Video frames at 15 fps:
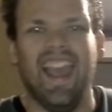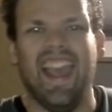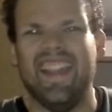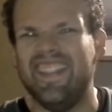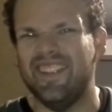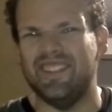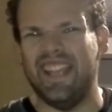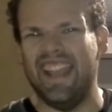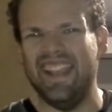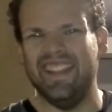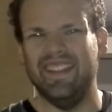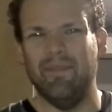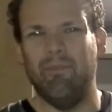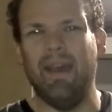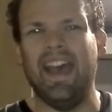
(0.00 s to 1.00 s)
And they're
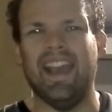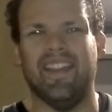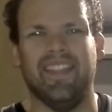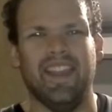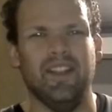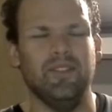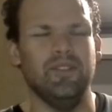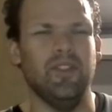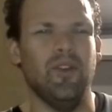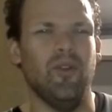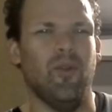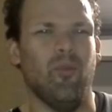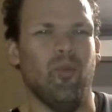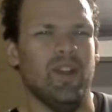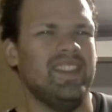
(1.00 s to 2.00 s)
taken aback. They don't
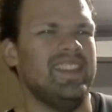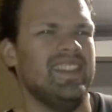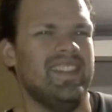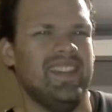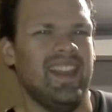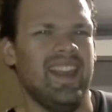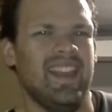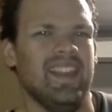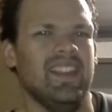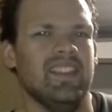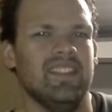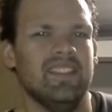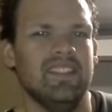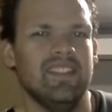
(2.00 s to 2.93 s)
know what to say.